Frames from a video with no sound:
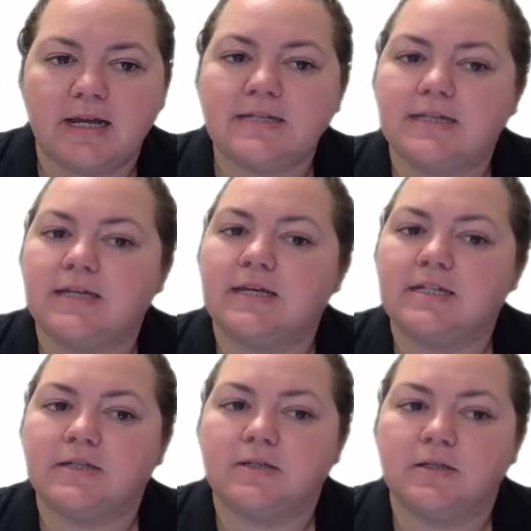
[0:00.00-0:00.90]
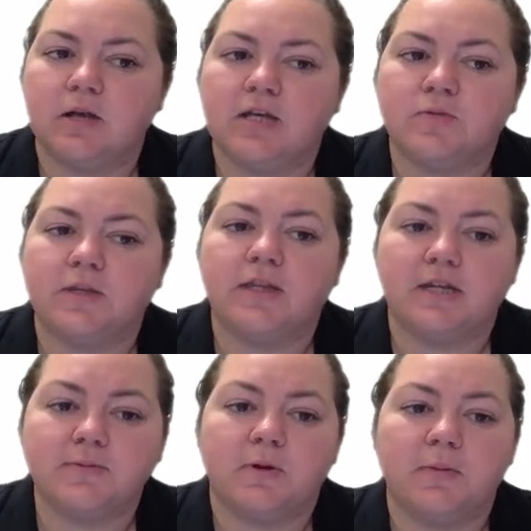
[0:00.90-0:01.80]
is when the
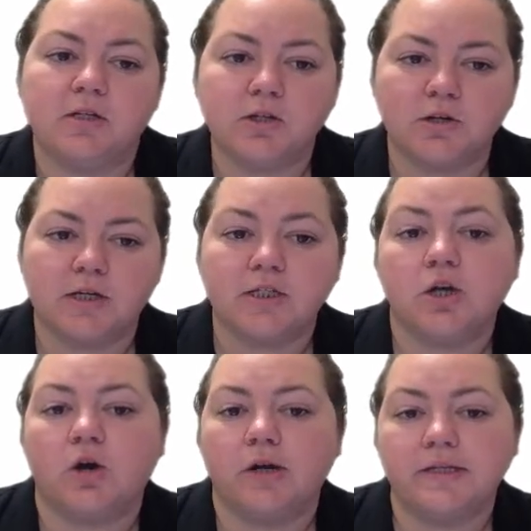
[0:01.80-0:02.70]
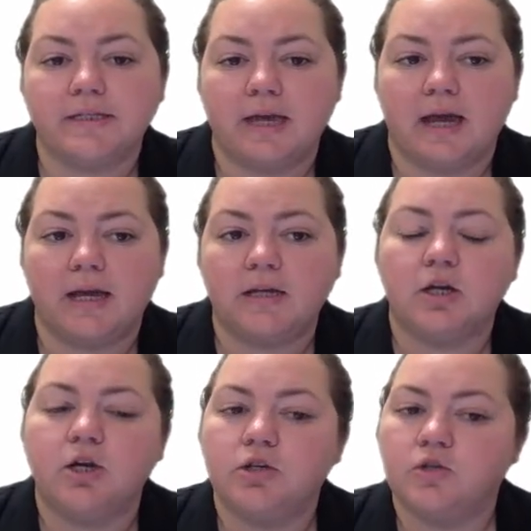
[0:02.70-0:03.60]
experimental units are assigned
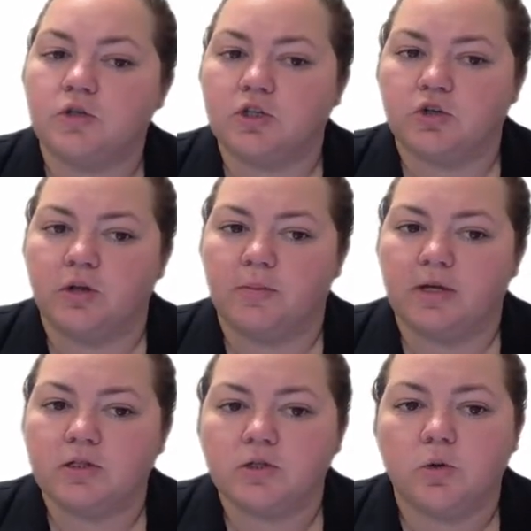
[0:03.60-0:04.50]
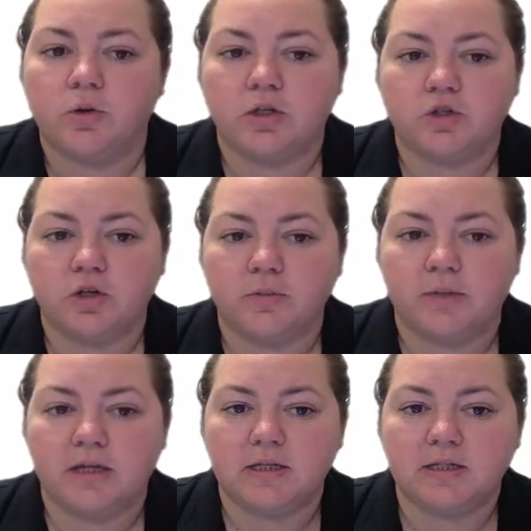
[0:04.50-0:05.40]
to the treatments or the
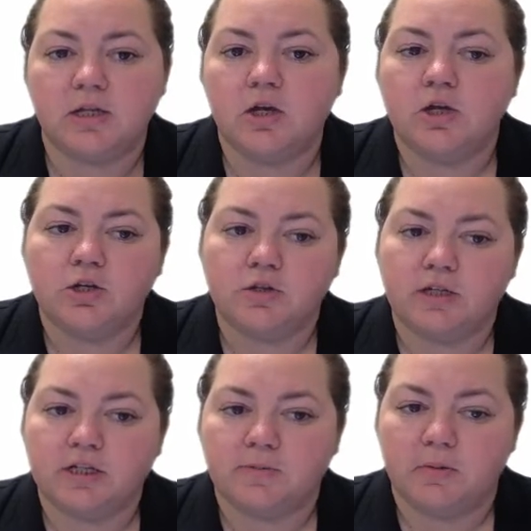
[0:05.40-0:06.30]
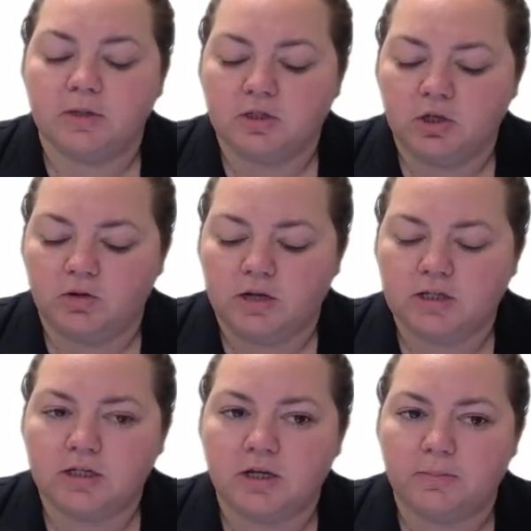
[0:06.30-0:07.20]
treatments to the experimental
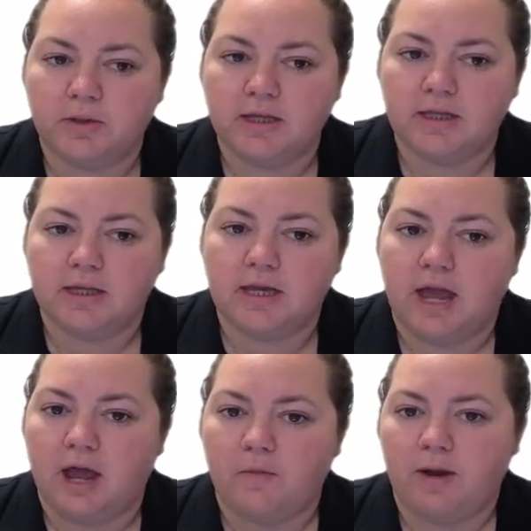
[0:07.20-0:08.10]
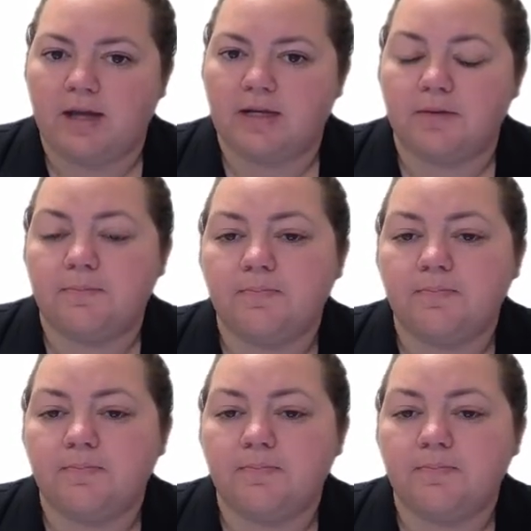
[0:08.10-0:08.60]
units completely at random.